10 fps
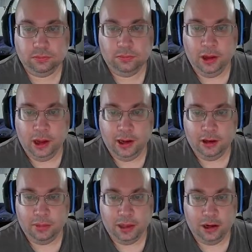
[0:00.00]

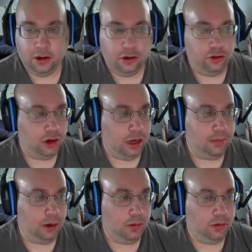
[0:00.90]
Iron bladder, dry
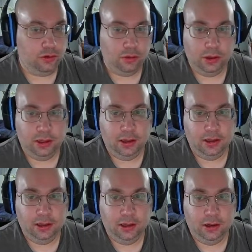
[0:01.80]
mouth, and squeaky
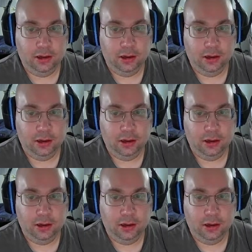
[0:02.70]
clean.